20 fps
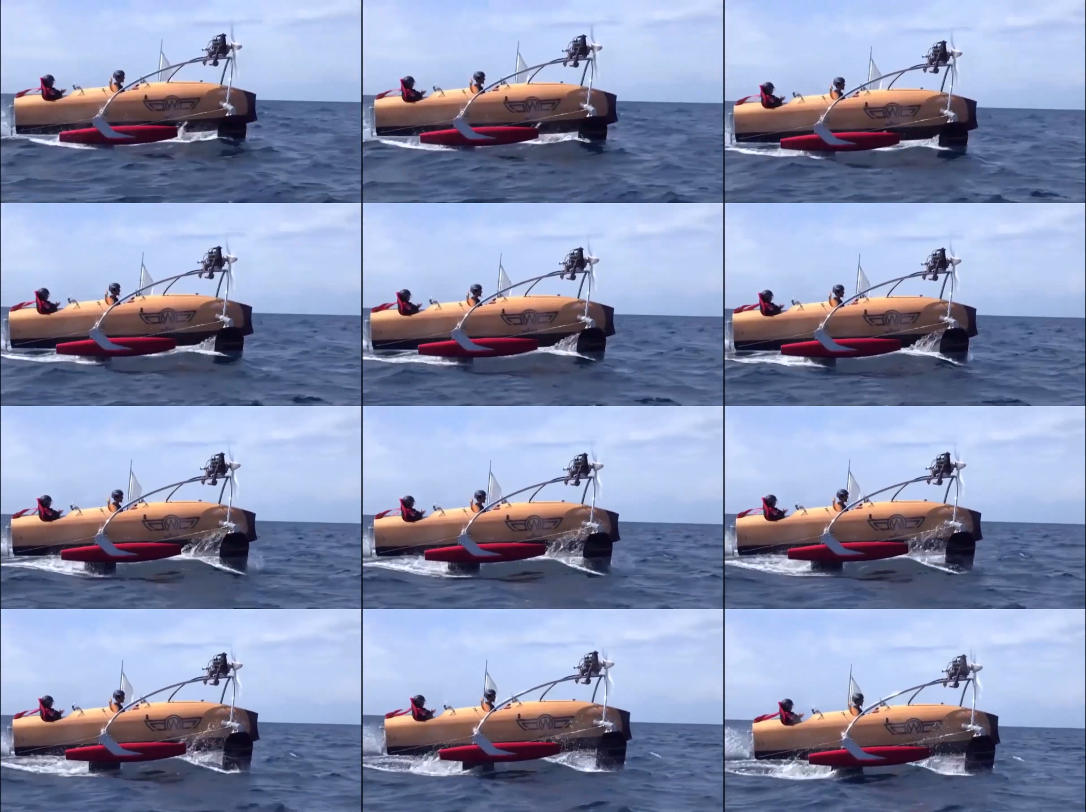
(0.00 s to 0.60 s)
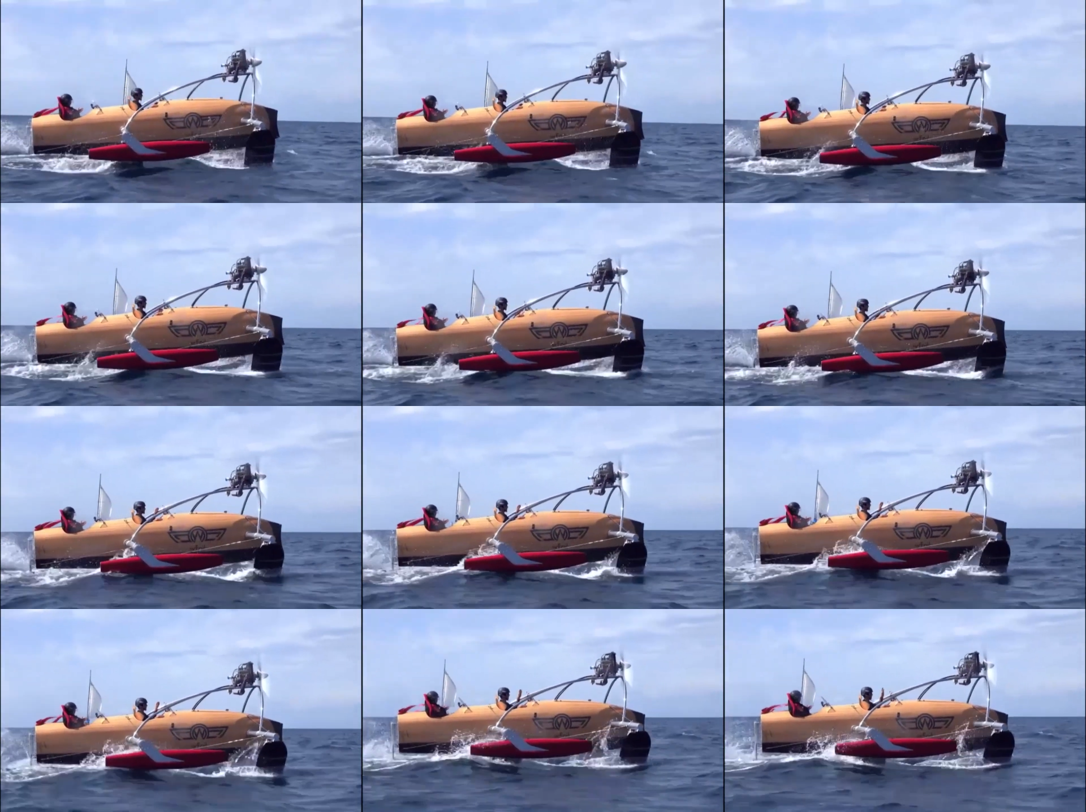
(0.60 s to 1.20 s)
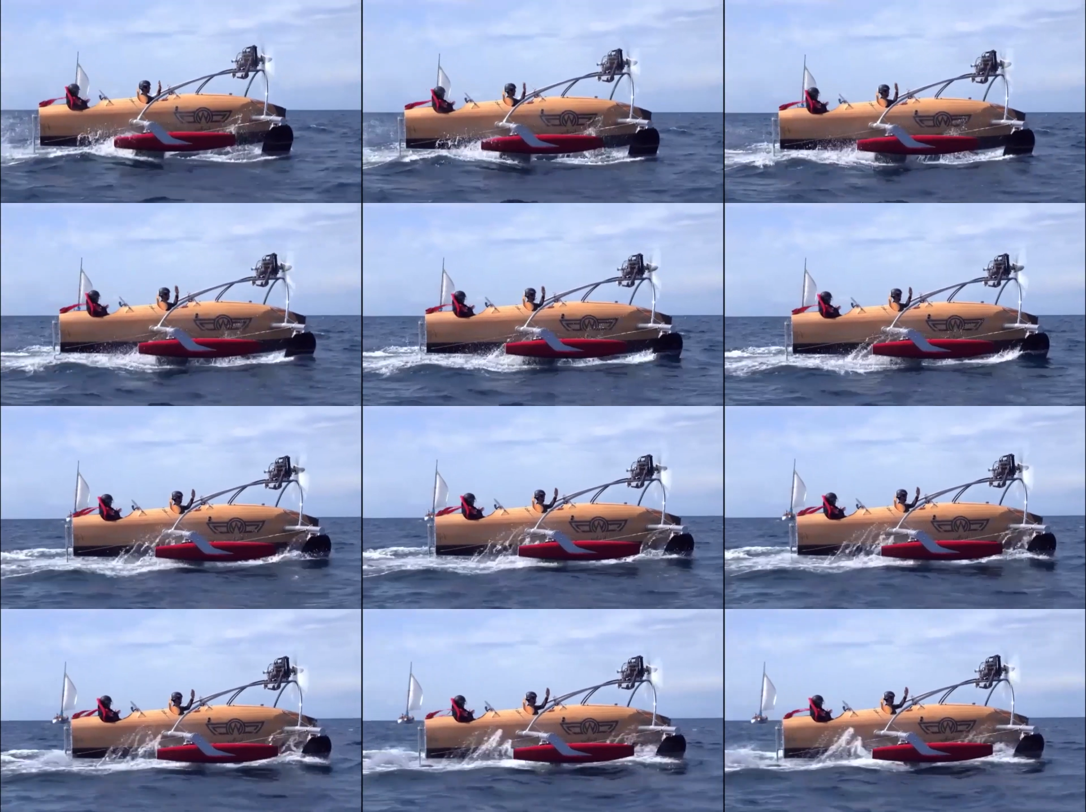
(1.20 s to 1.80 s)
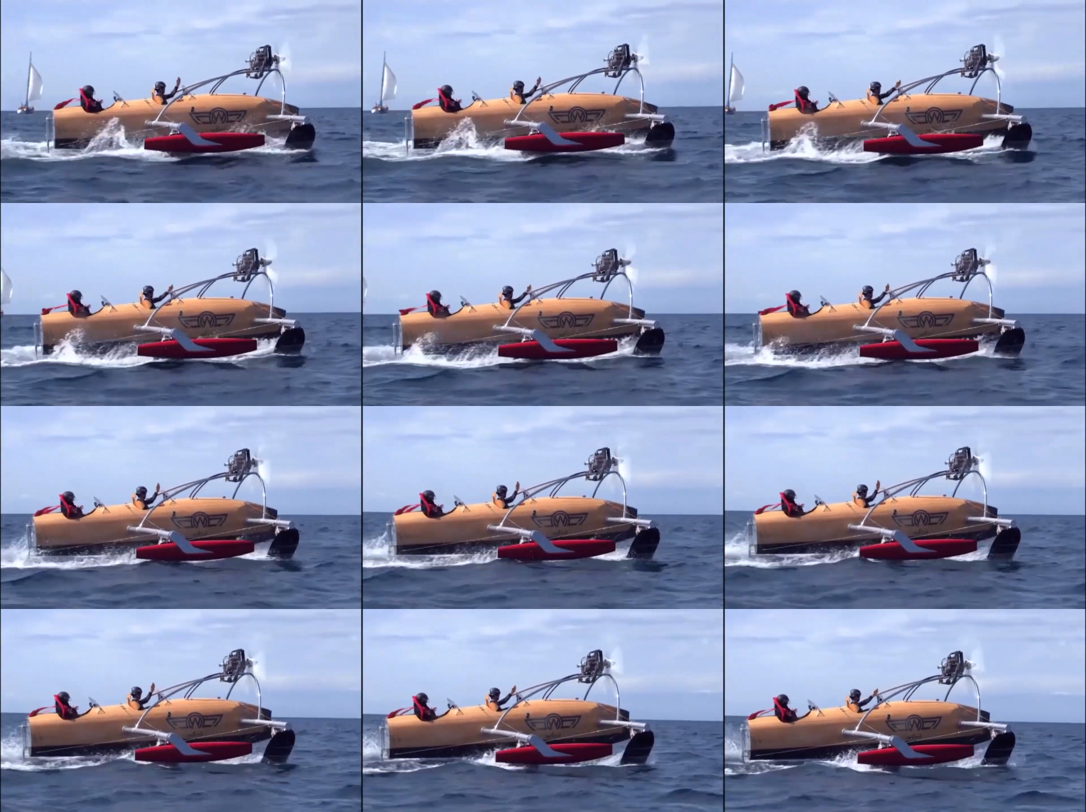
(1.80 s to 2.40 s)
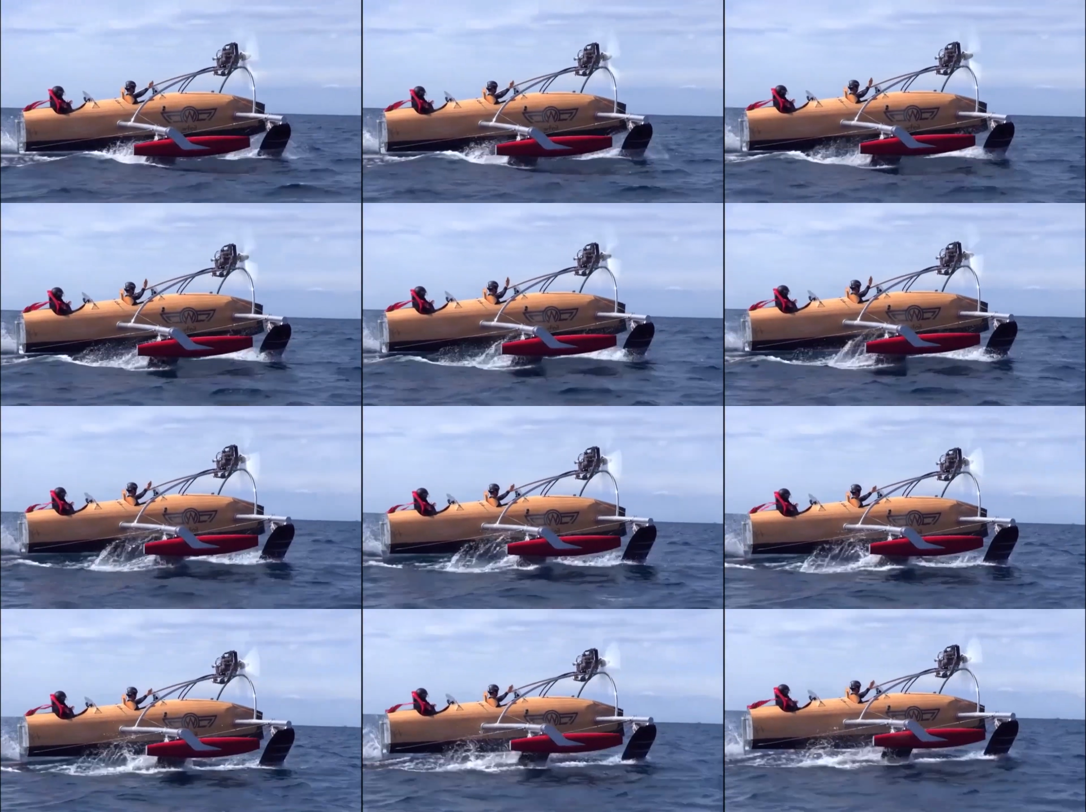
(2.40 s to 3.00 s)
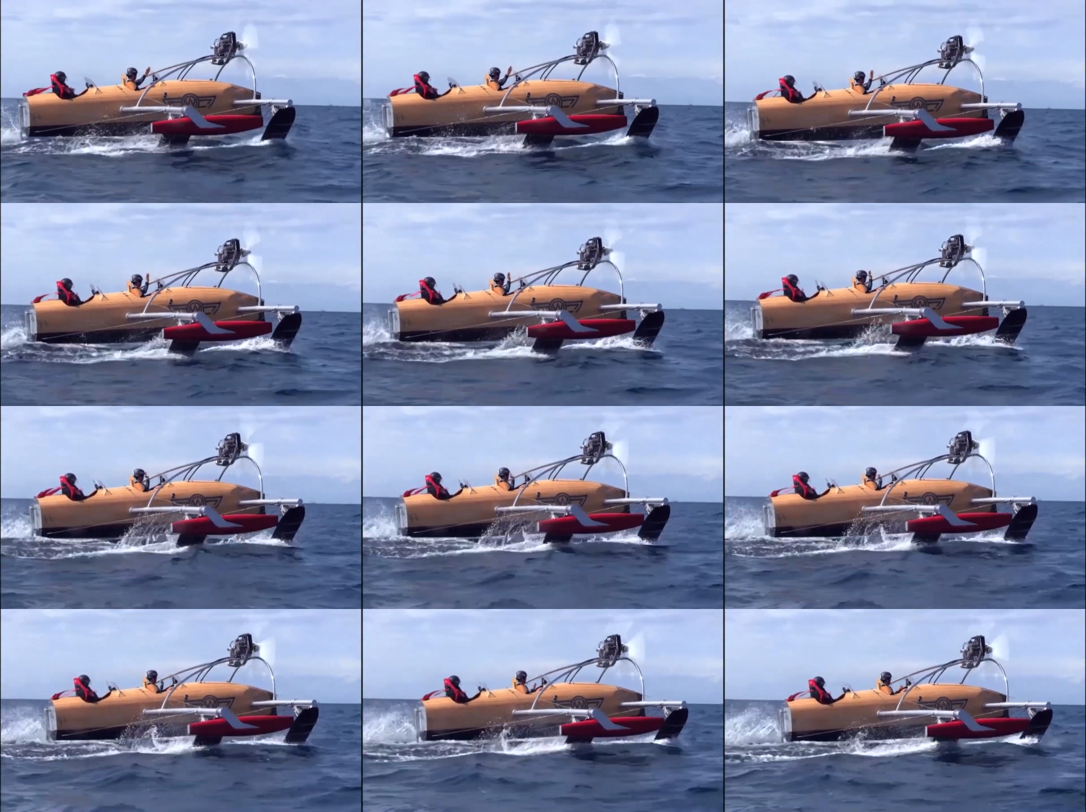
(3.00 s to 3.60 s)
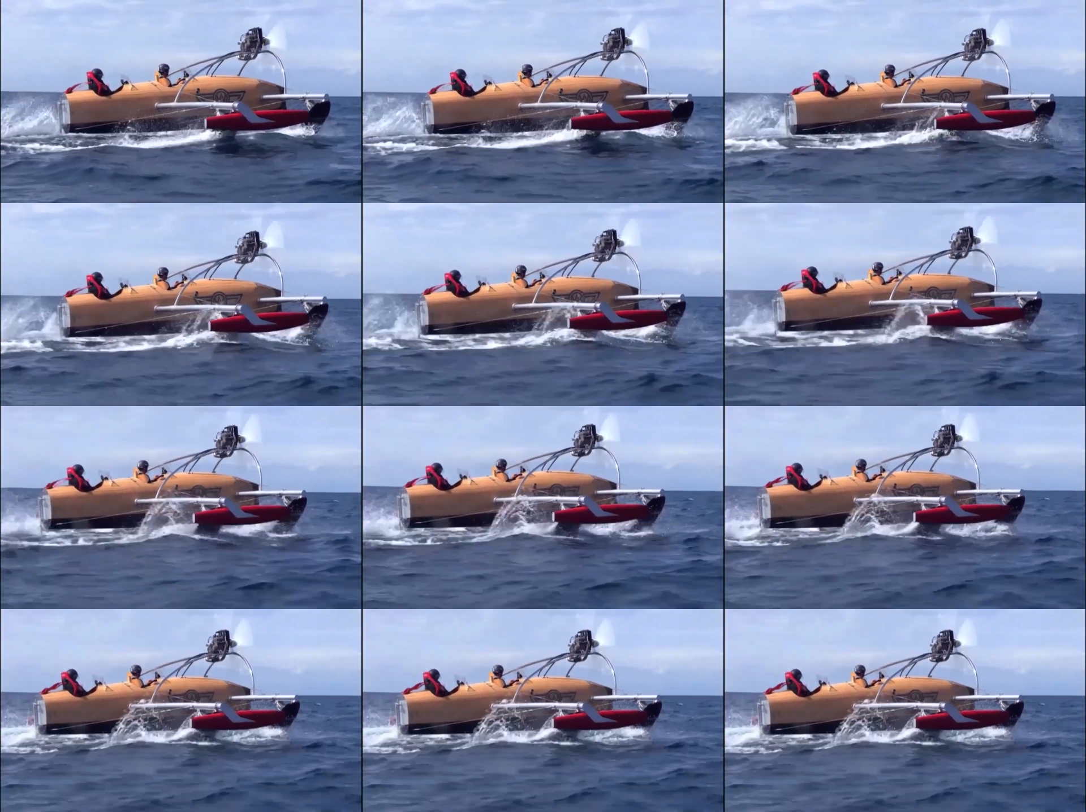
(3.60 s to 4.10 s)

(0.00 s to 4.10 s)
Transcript: Nobody's mouth can be seen.